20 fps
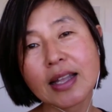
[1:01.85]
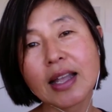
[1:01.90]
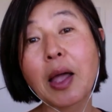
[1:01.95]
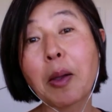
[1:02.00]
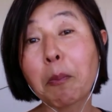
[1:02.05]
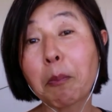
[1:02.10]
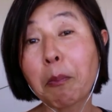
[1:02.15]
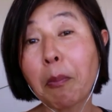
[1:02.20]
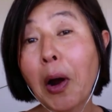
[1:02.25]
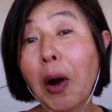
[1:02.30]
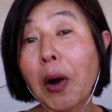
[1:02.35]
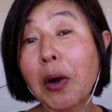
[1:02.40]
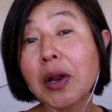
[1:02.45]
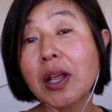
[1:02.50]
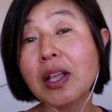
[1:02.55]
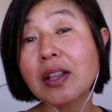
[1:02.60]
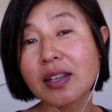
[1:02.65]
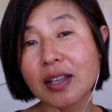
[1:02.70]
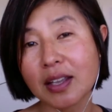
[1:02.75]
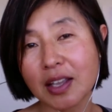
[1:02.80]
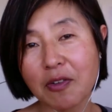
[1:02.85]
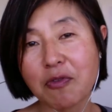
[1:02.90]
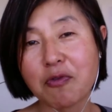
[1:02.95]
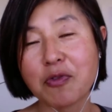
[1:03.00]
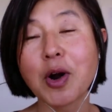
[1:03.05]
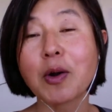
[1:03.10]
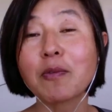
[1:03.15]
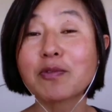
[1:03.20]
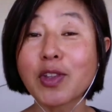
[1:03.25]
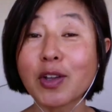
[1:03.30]
and partied in
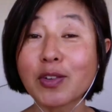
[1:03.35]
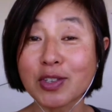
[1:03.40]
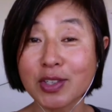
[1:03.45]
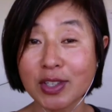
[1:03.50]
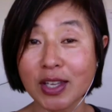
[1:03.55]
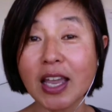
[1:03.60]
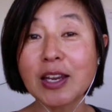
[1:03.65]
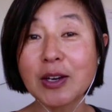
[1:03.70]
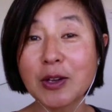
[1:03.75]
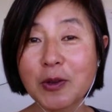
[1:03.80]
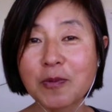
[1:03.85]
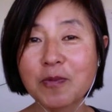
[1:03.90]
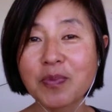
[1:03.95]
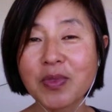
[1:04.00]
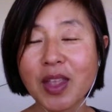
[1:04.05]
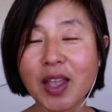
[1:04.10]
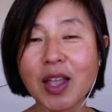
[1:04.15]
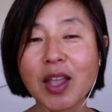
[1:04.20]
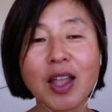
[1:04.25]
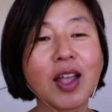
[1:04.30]
front stadium